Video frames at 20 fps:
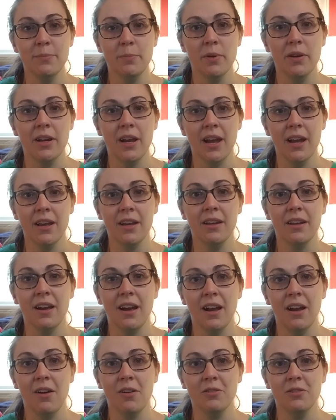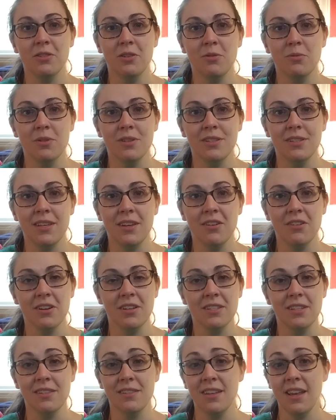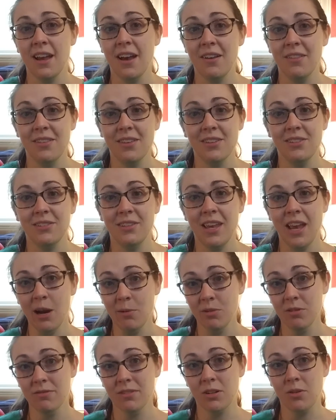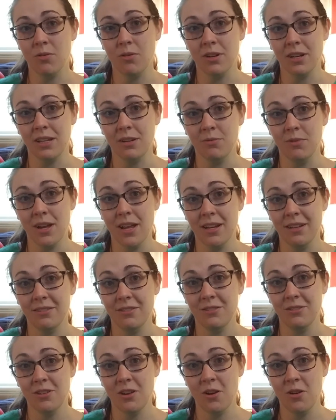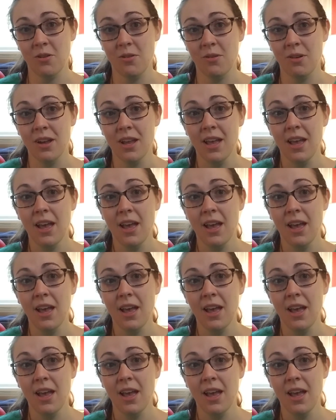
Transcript: but I also was curious to see how this camera recording went. So